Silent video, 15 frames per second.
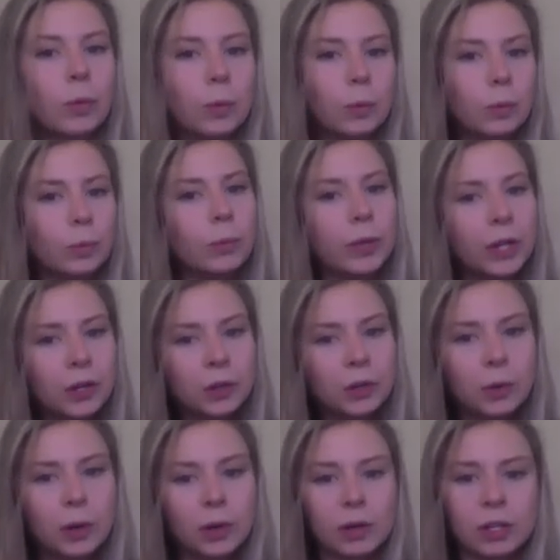Weird,
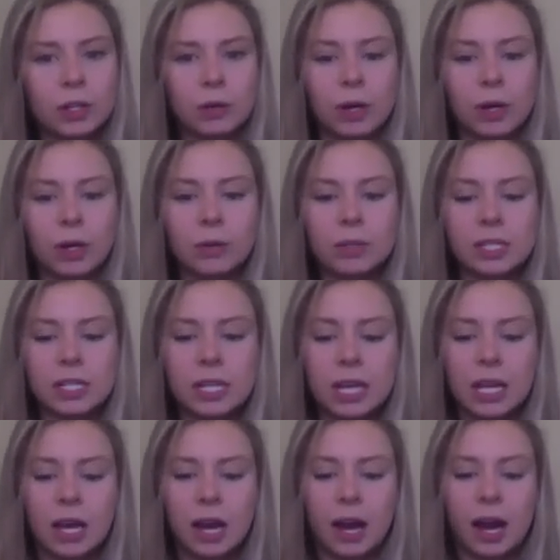quote unquote.
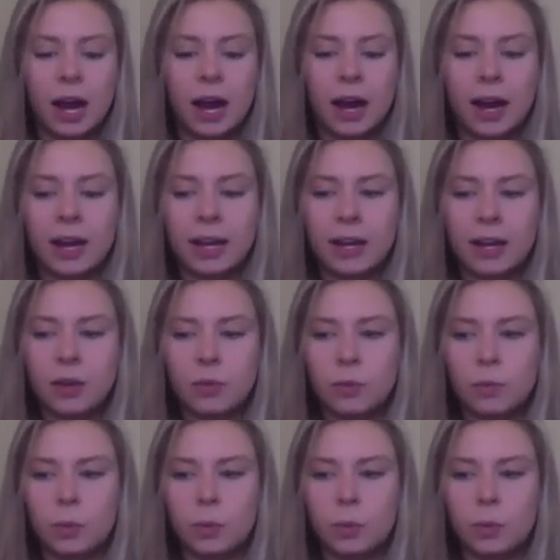I would